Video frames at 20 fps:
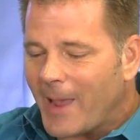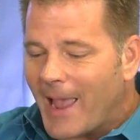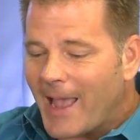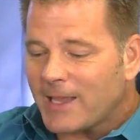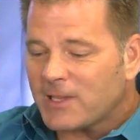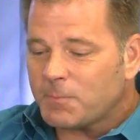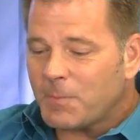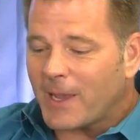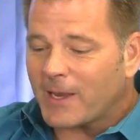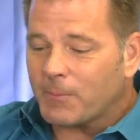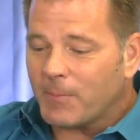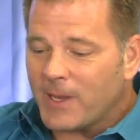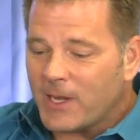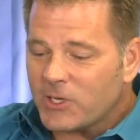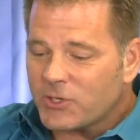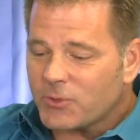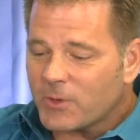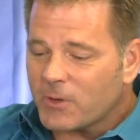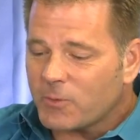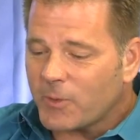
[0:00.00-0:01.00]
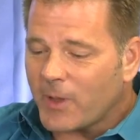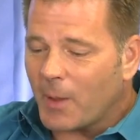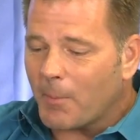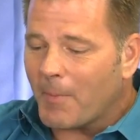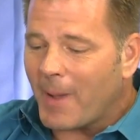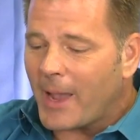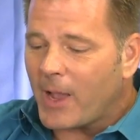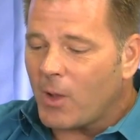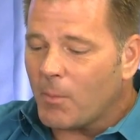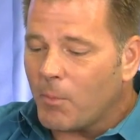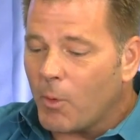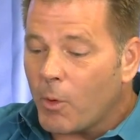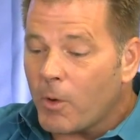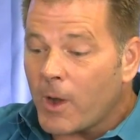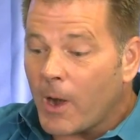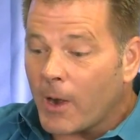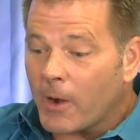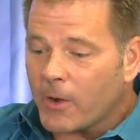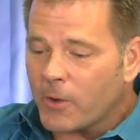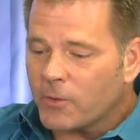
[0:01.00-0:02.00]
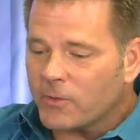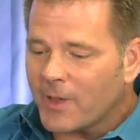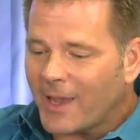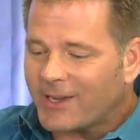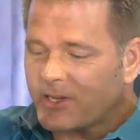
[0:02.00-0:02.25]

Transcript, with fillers: Aspect Ministries. We got Michael Bogart, who's